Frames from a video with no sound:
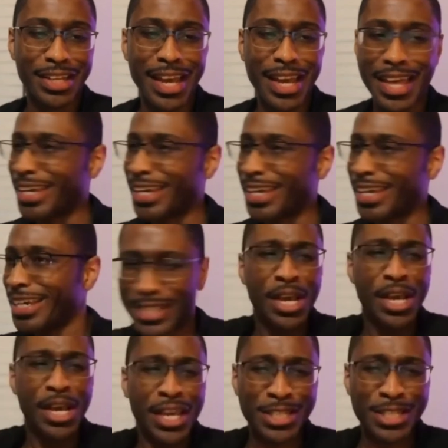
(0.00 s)
The guy that gets
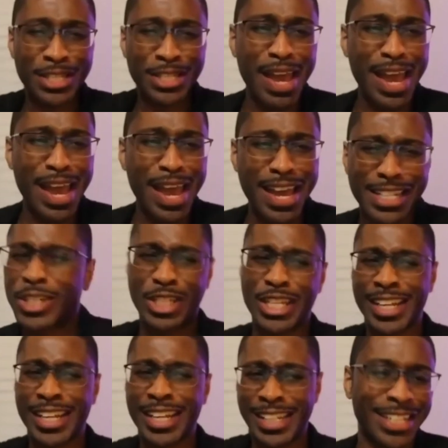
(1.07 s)
mad, he
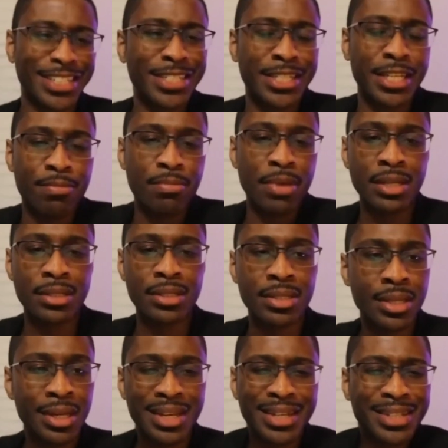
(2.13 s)
starts yelling at his
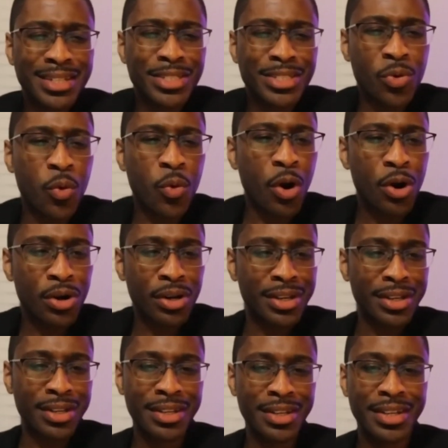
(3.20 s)
teammates. It doesn't
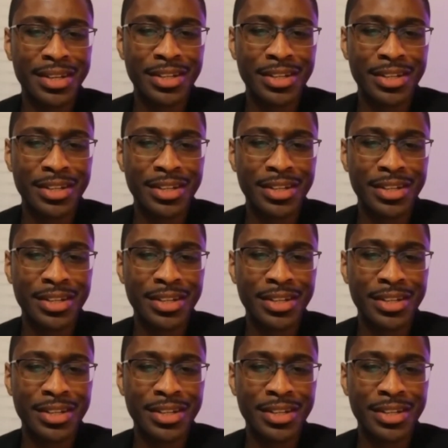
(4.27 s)
work.